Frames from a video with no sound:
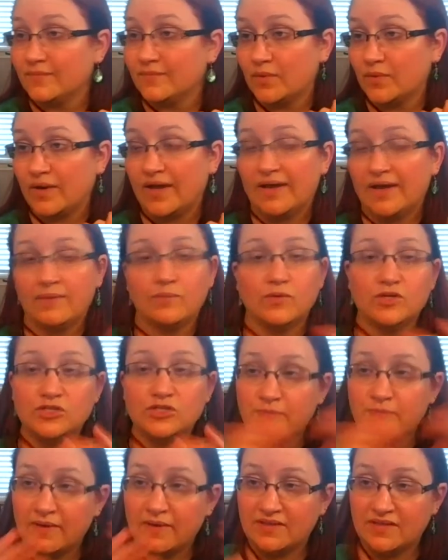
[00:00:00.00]
Okay, once
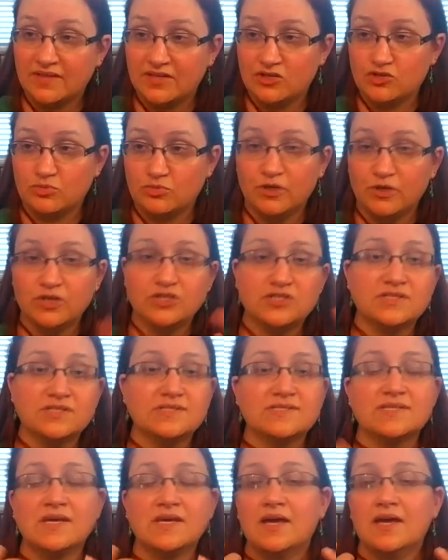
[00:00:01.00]
you make the initial
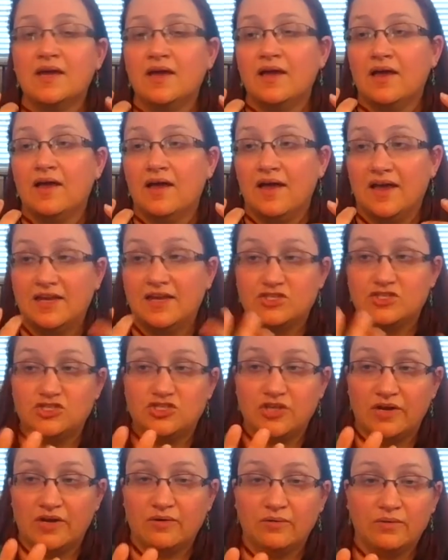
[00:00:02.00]
purchase, it's
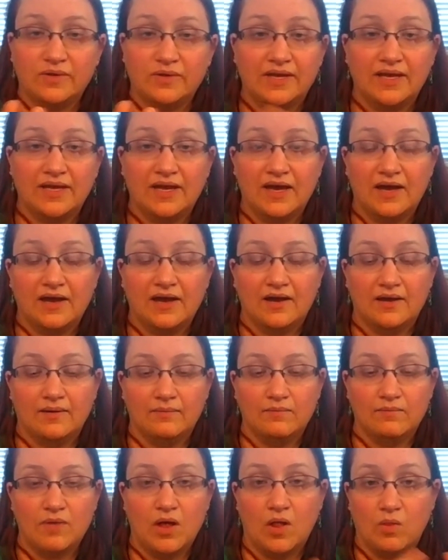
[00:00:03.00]
generally
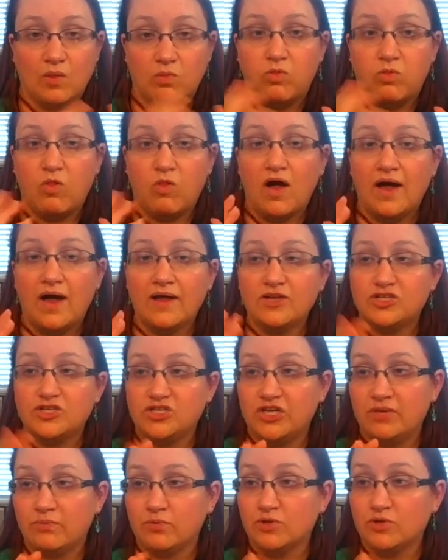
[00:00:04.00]
a lot
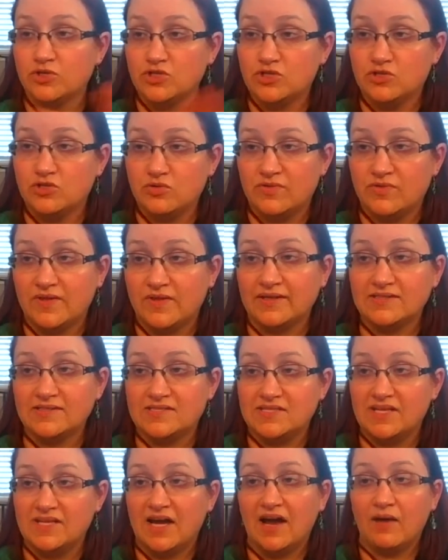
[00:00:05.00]
cheaper to do things
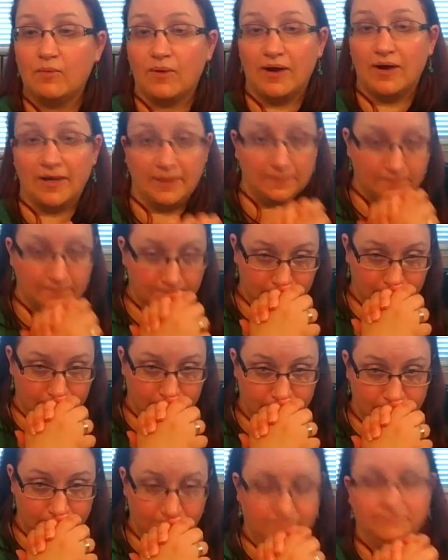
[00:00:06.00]
DIY
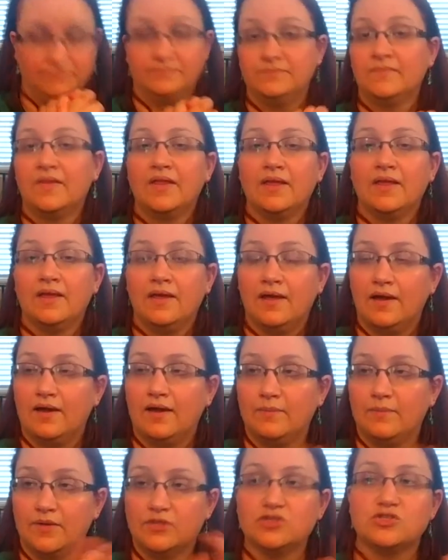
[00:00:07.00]

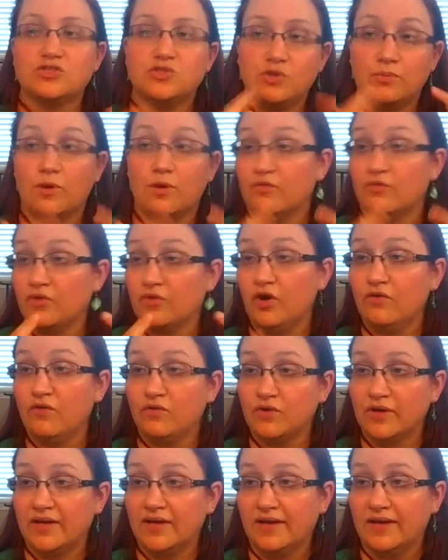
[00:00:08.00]
and just do them over and
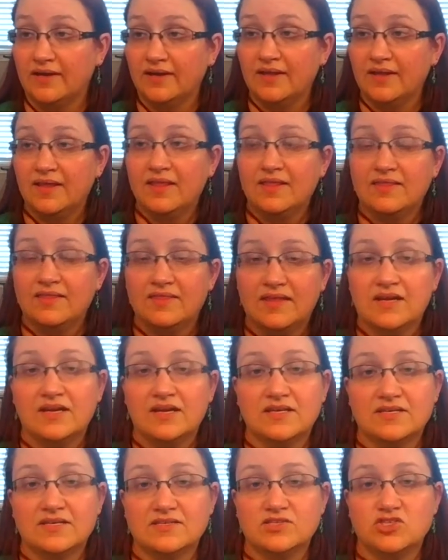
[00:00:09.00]
over again than it
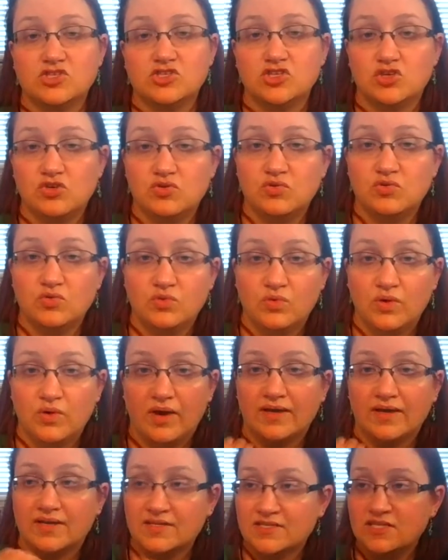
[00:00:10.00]
is to
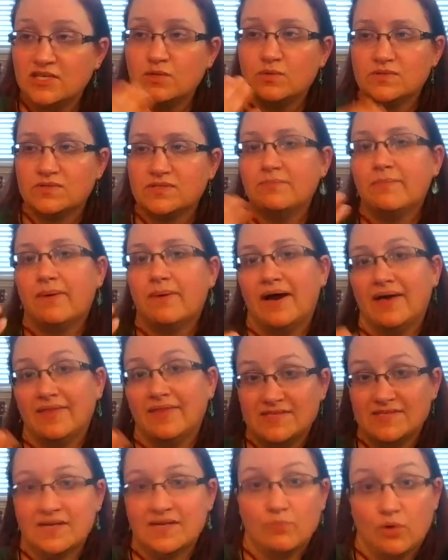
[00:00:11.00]
continuously buy the
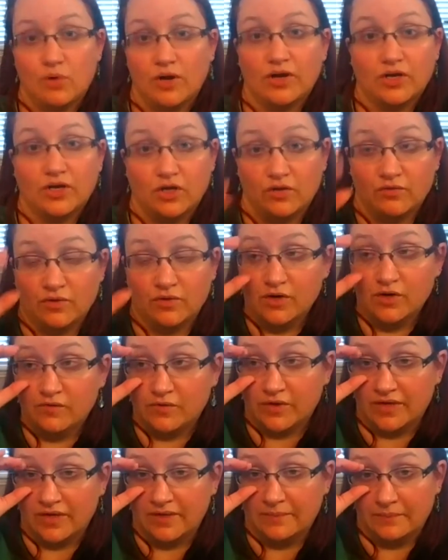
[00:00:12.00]
same product over and over
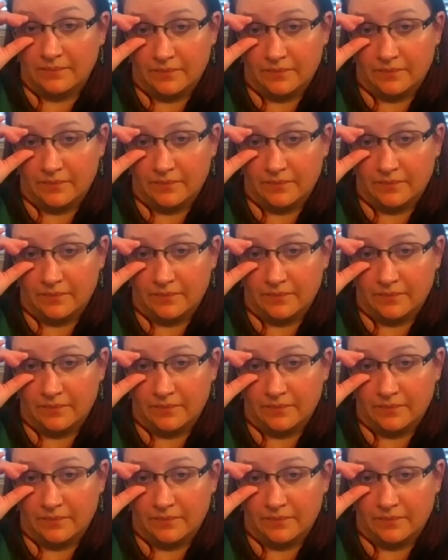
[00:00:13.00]
again.